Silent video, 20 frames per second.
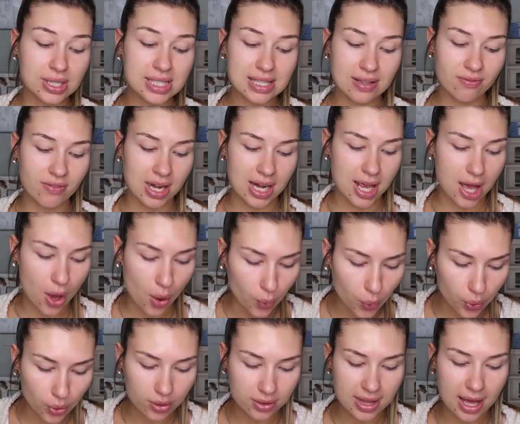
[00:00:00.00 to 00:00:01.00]
recent video
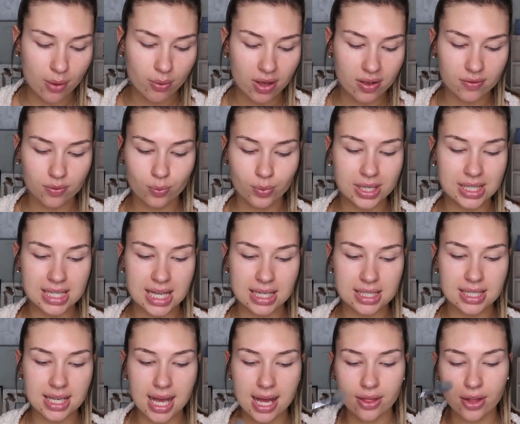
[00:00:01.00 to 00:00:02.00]
that we did
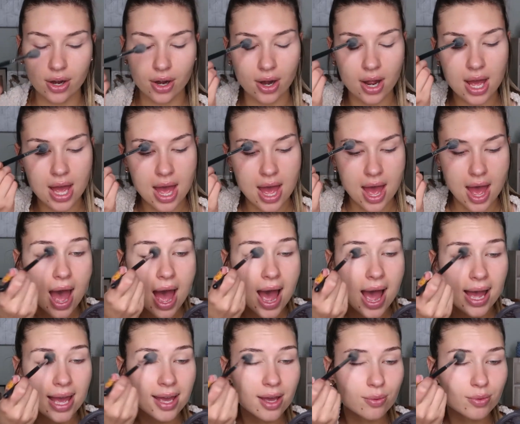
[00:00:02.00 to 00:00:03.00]
together,
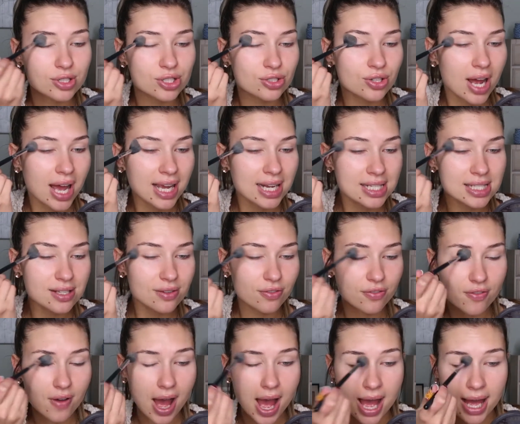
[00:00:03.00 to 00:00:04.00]
I was trying to
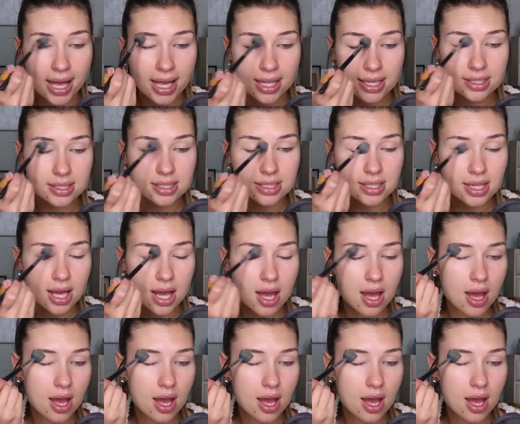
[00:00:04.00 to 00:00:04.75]
find